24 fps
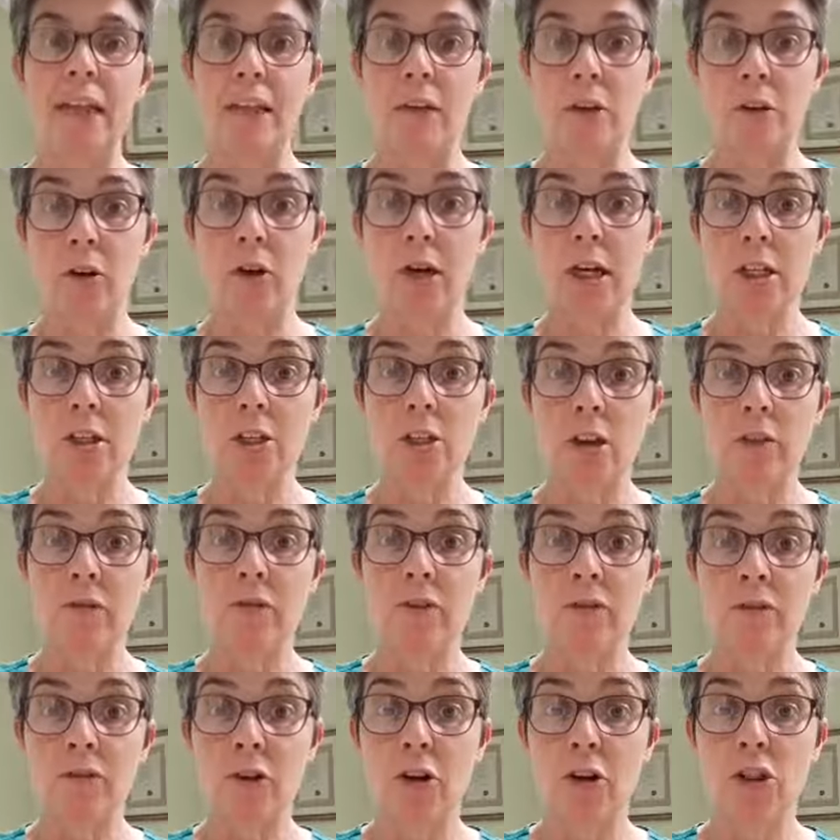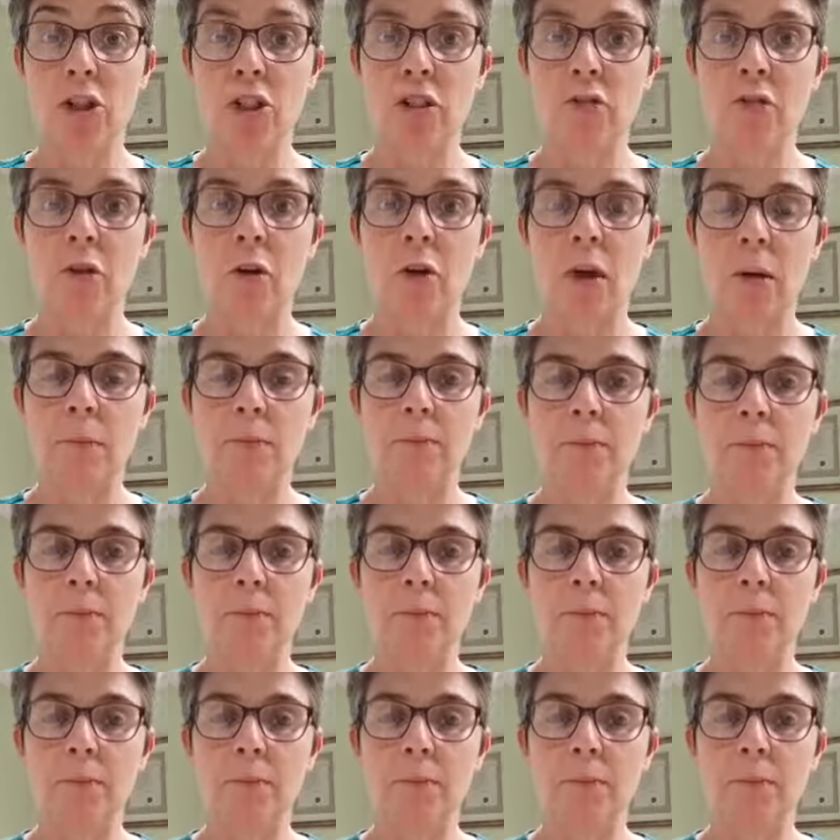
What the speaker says: the annoyance of it first of all.